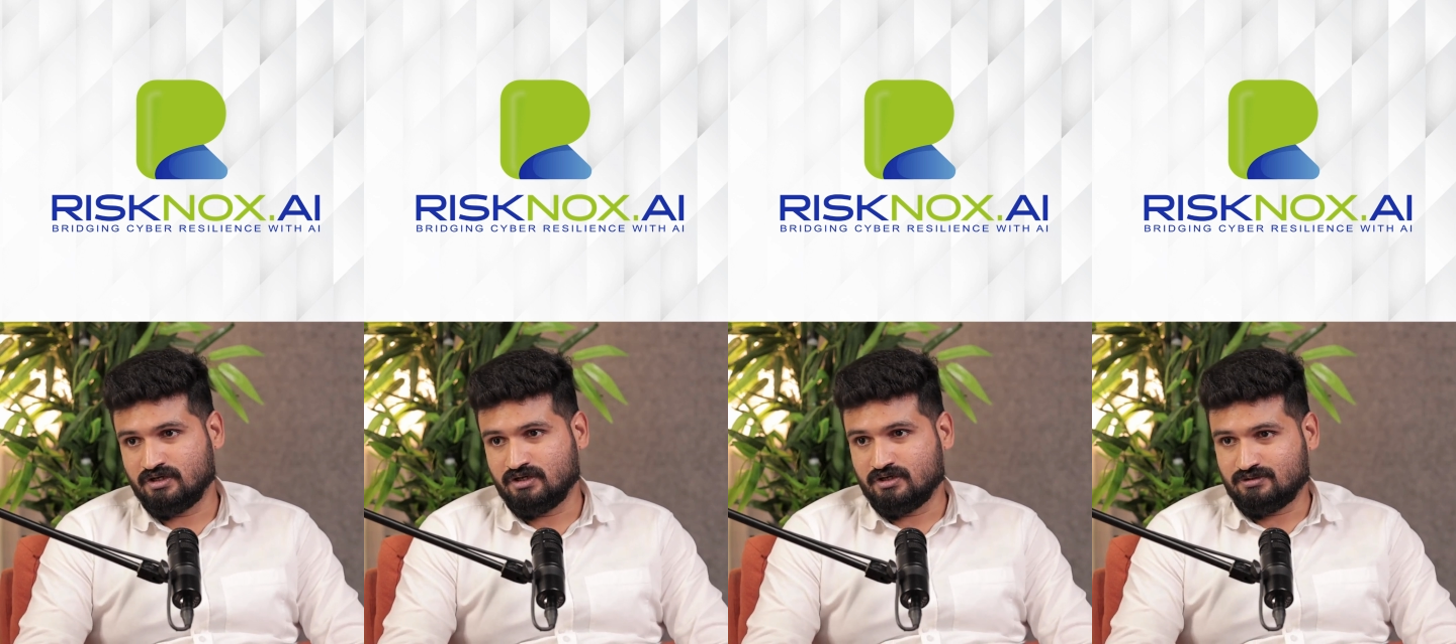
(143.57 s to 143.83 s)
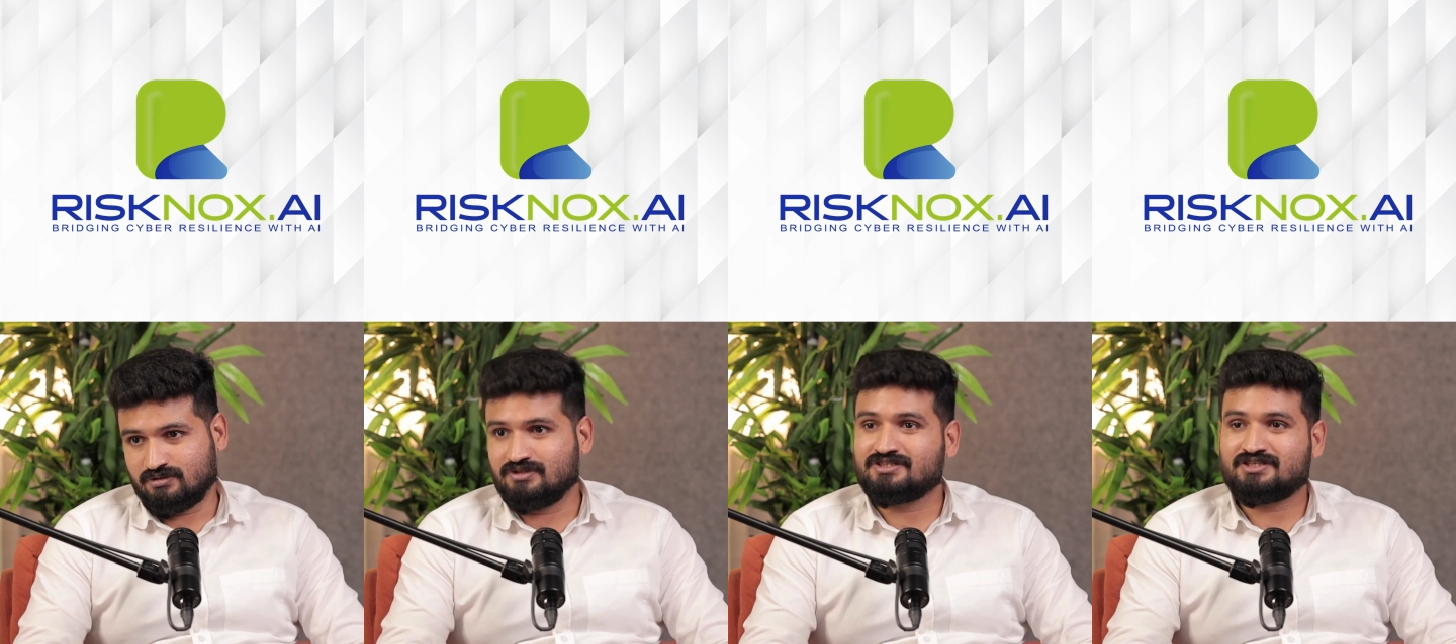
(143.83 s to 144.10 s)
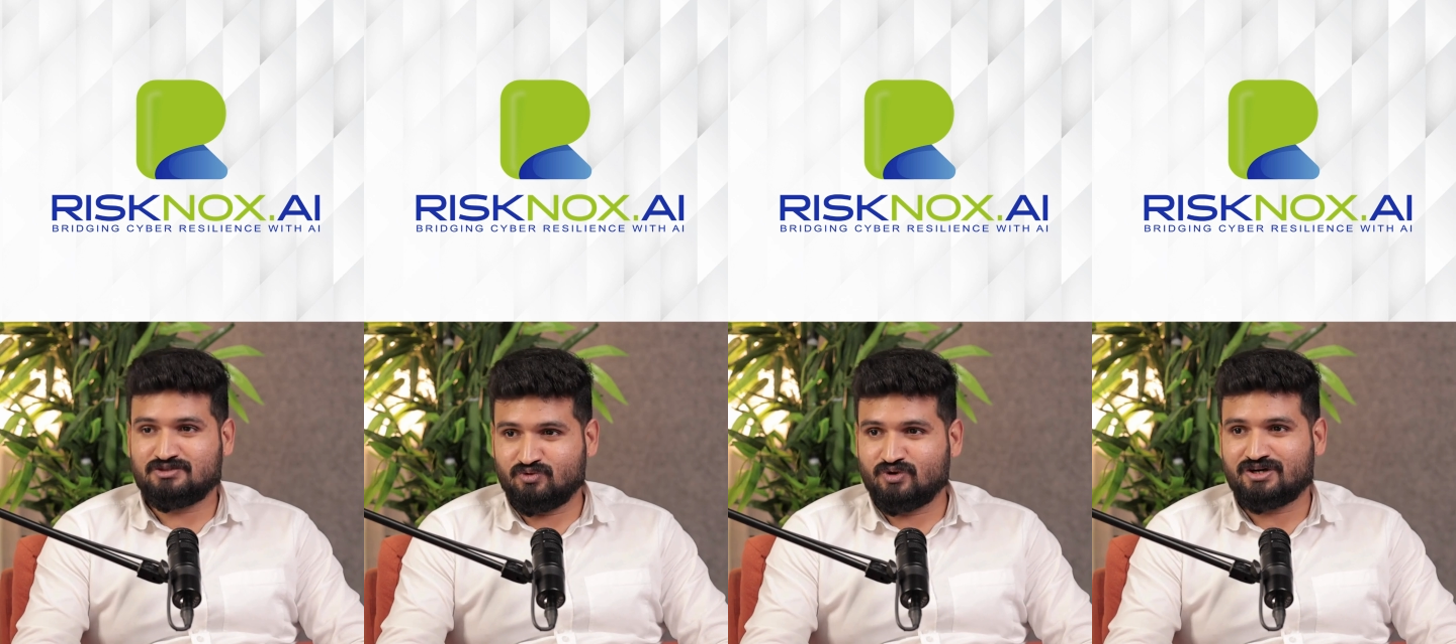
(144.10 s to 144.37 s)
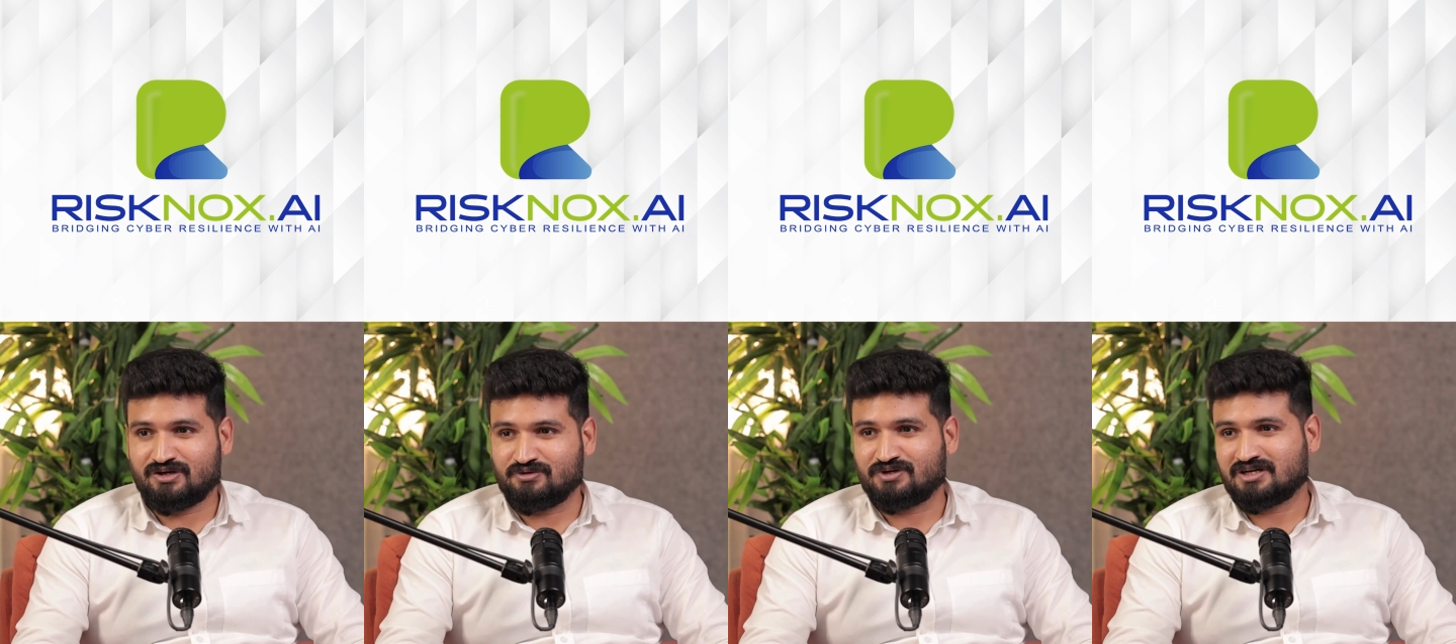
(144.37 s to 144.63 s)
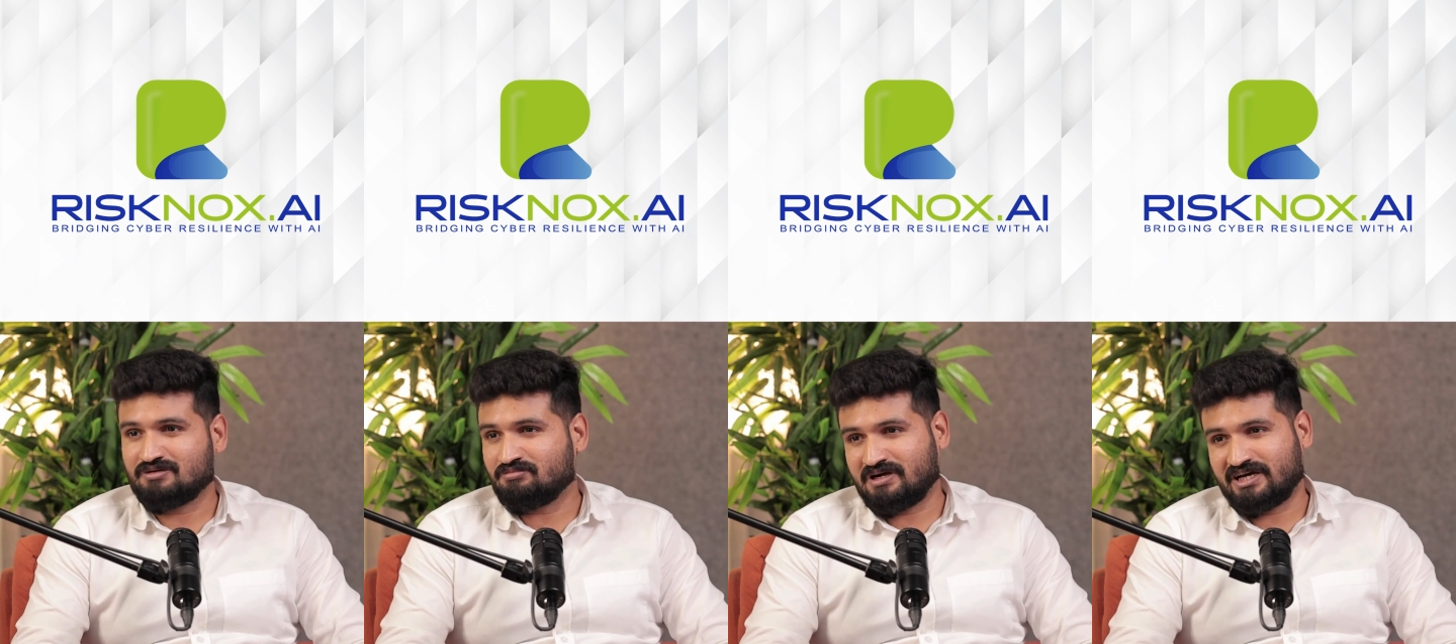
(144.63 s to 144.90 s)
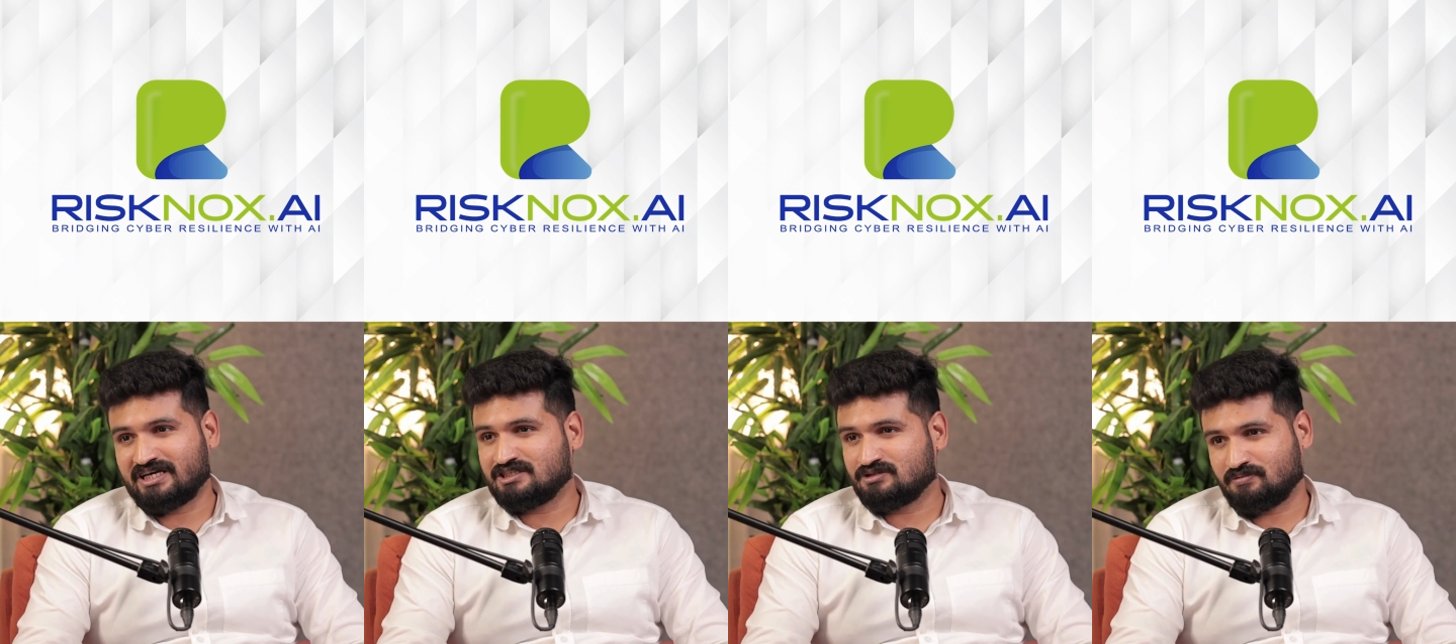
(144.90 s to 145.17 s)
So this is what our
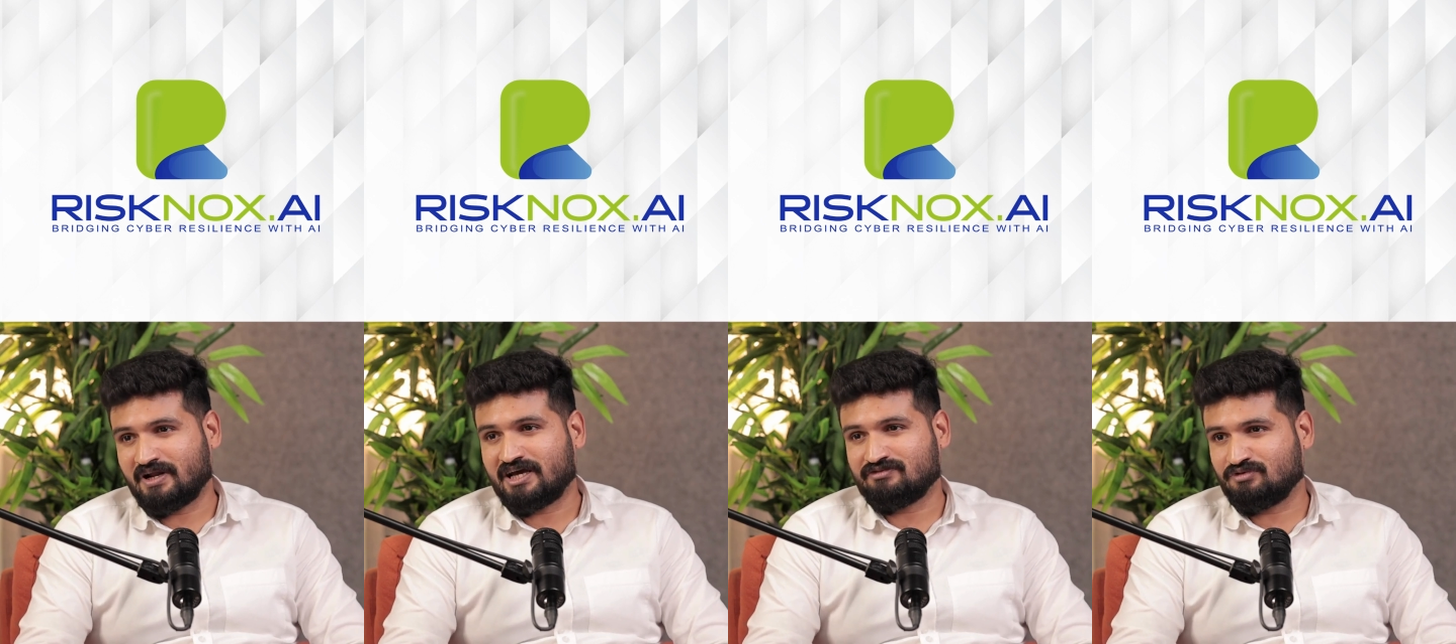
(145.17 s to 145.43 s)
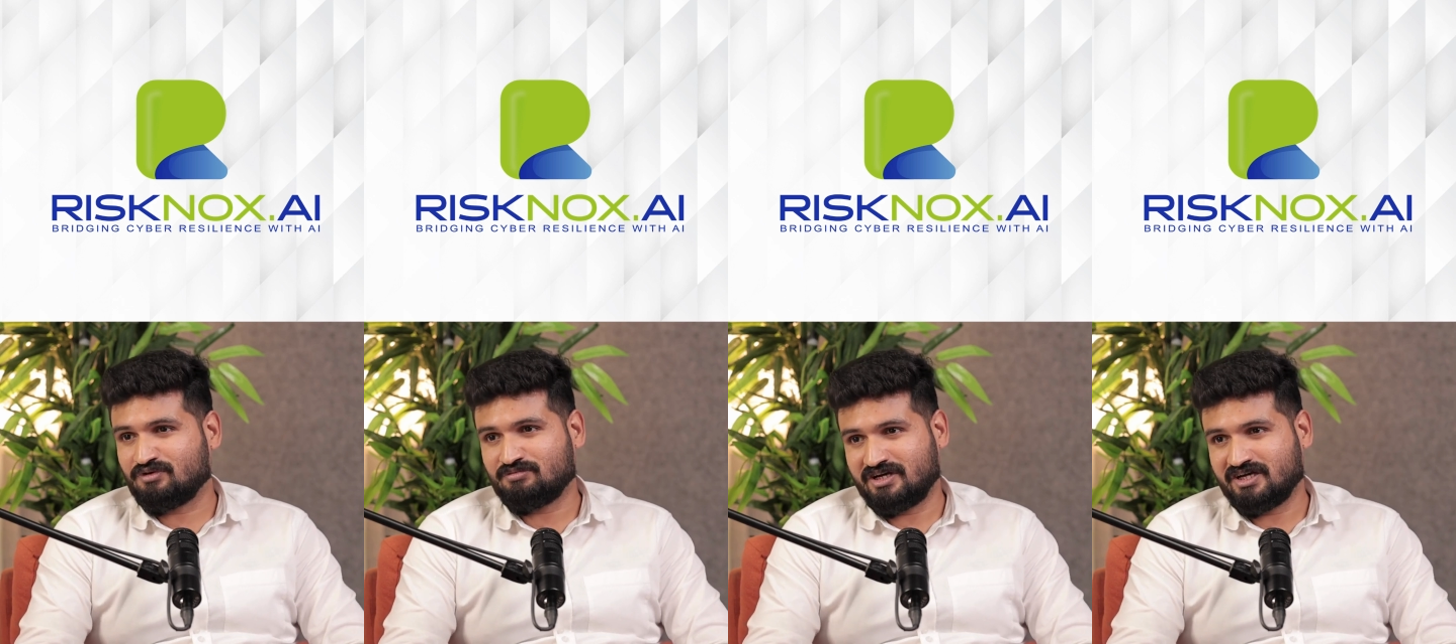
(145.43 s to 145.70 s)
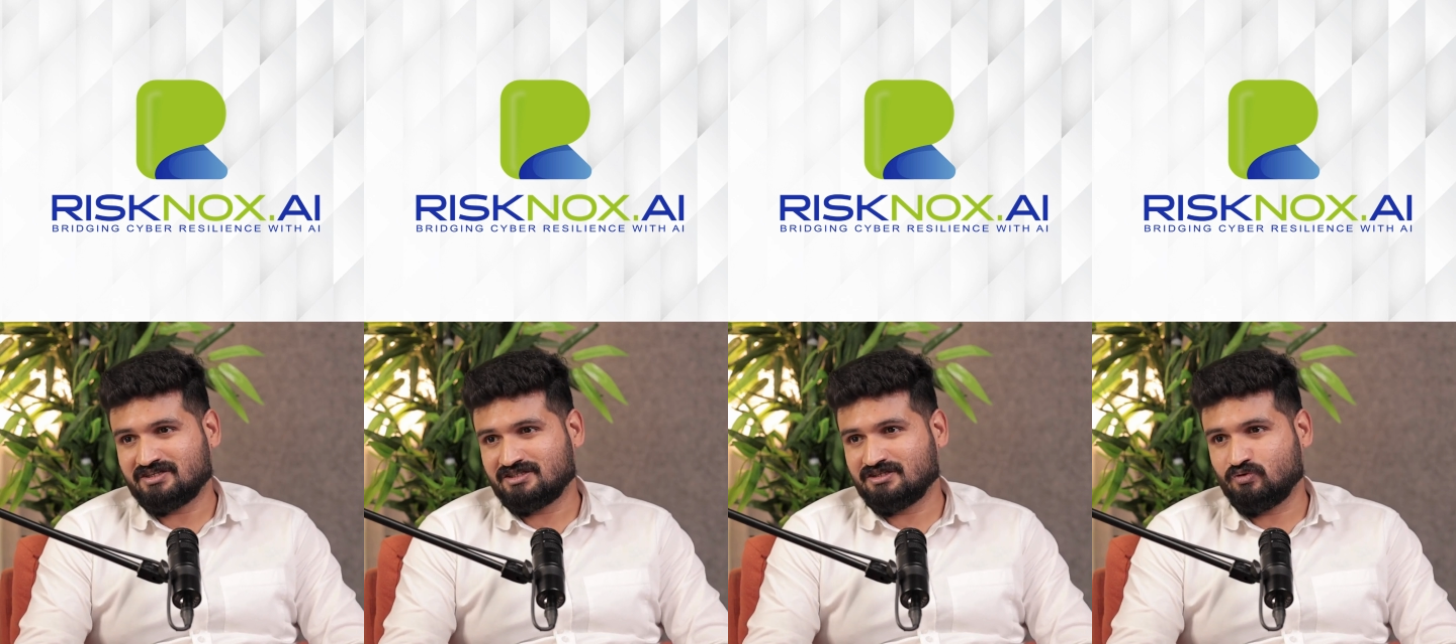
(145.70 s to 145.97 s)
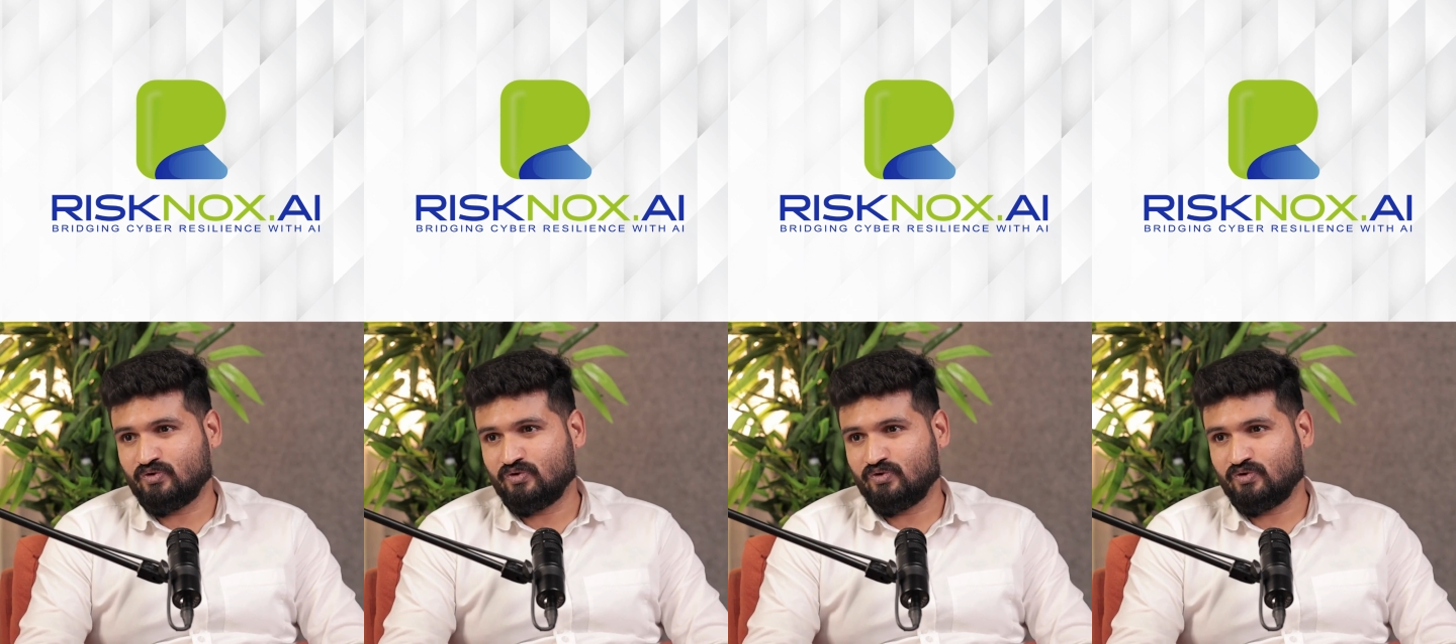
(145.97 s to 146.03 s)
compliance platform does.